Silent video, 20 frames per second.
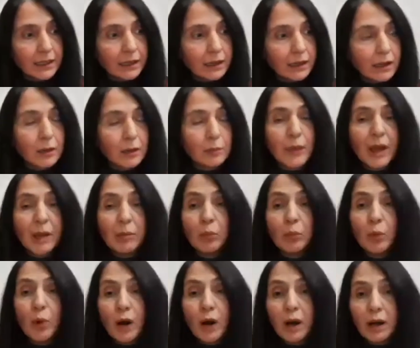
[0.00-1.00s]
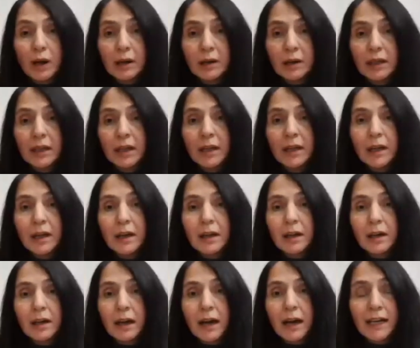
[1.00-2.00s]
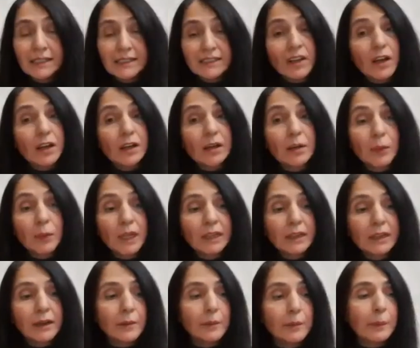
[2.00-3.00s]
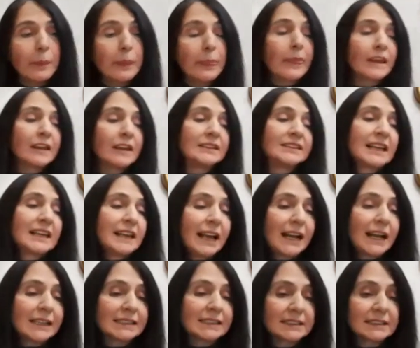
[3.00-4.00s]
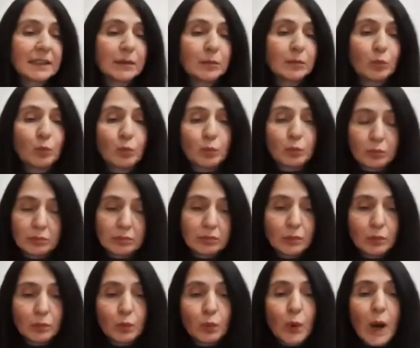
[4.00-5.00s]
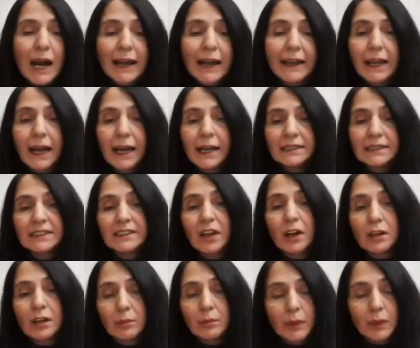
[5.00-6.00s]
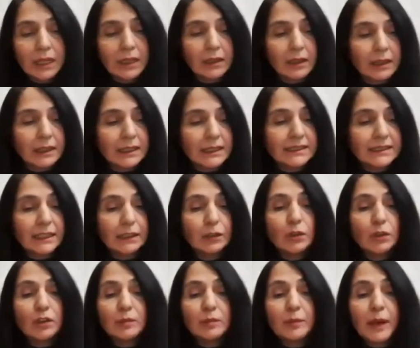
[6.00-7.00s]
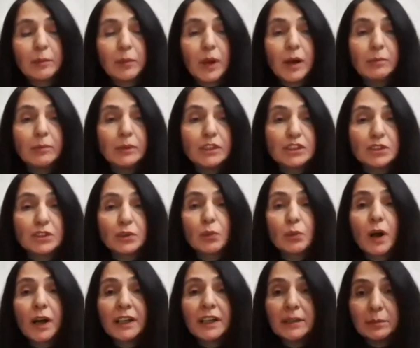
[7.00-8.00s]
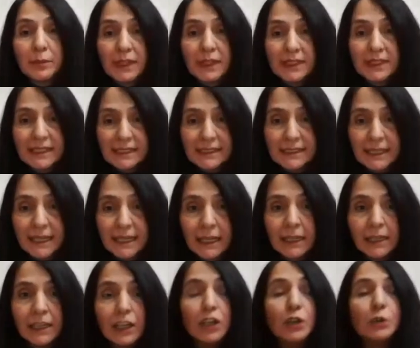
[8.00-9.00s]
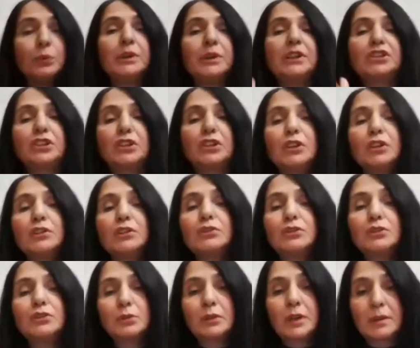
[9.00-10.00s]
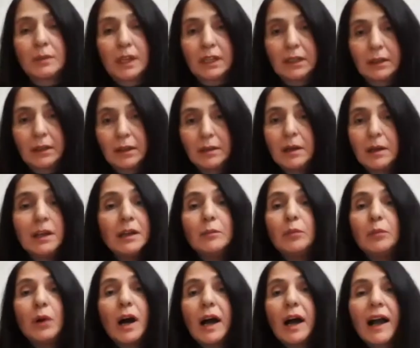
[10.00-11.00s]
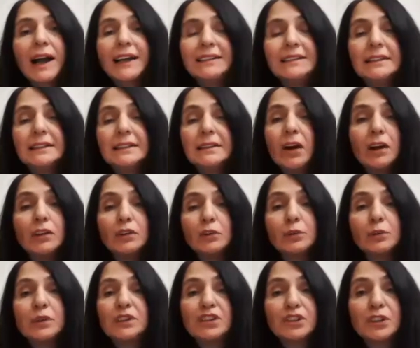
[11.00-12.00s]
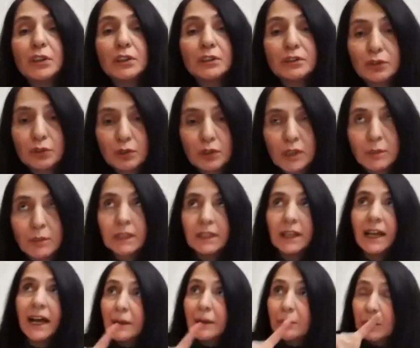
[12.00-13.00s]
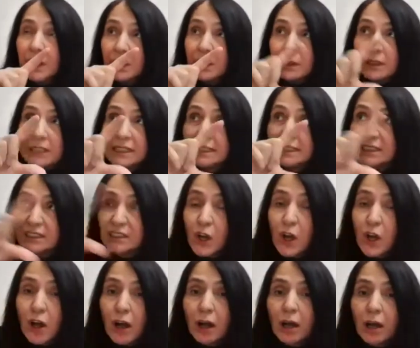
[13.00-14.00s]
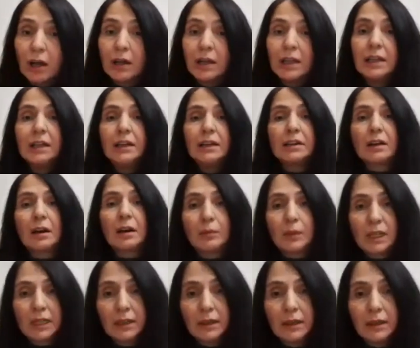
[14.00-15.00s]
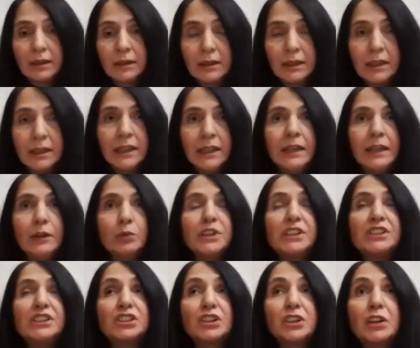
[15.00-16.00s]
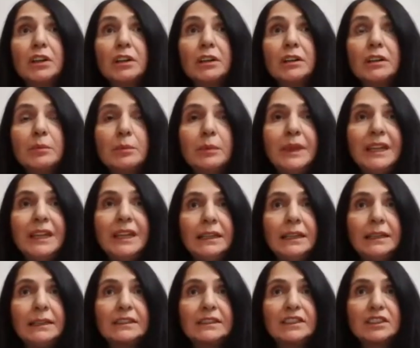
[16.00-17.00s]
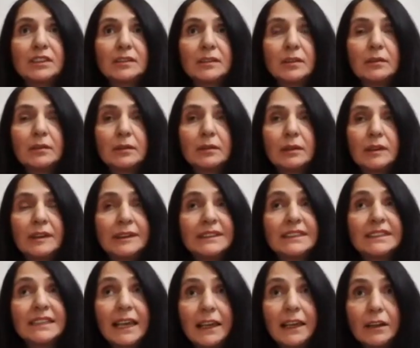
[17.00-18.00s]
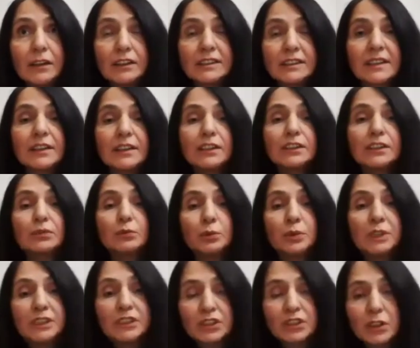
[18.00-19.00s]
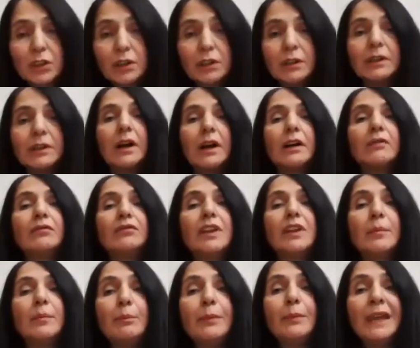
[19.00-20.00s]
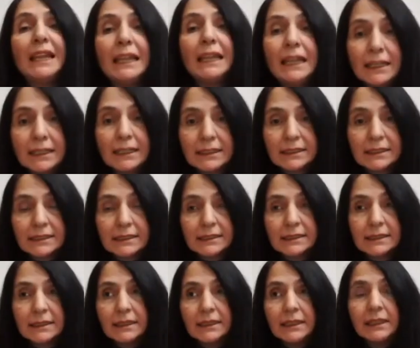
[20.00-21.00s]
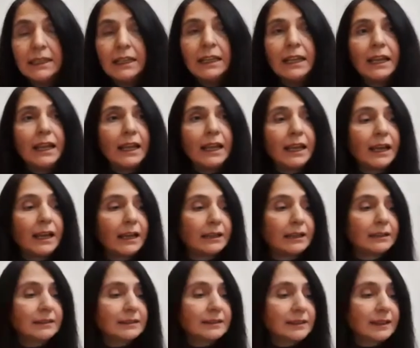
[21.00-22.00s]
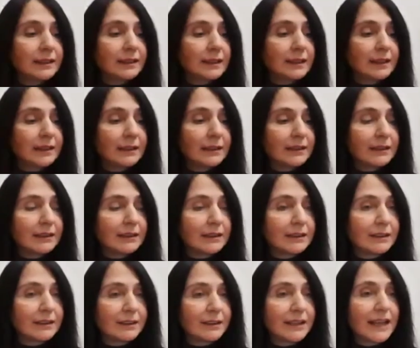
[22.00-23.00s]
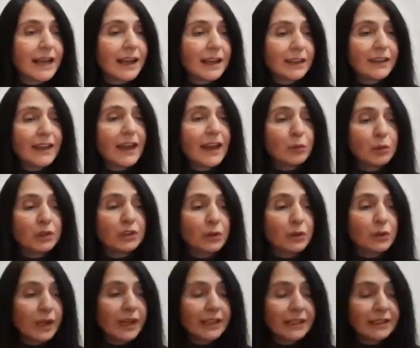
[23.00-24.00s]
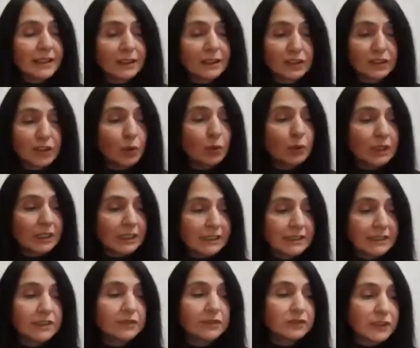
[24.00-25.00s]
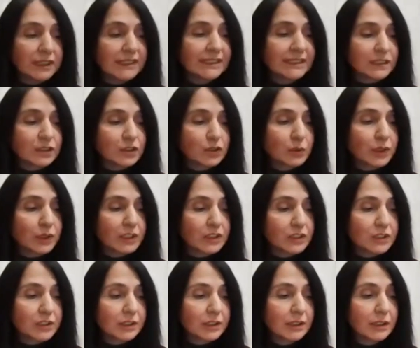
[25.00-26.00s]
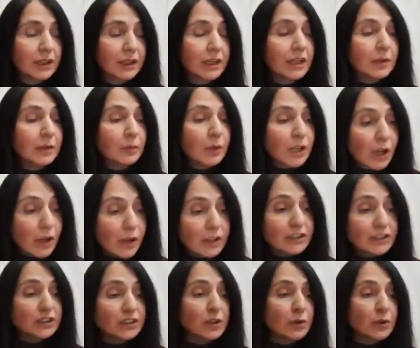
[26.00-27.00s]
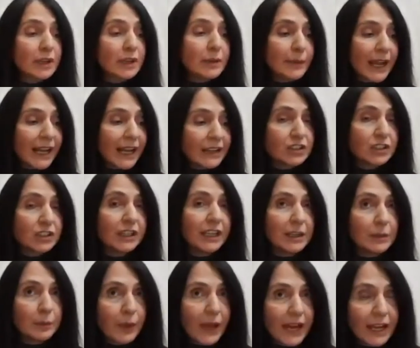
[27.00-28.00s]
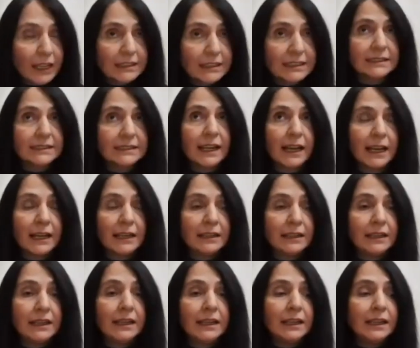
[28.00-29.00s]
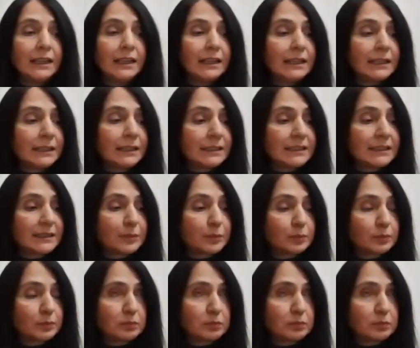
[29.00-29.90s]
memoir, I Saw Ramallah, because I asked him why I saw Ramallah. He said, look, my publisher wanted me to say return to Ramallah, but I did not return to Ramallah. I merely saw Ramallah. Return entails the return of the millions. And that would create a totally different situation. But also imagining Palestine is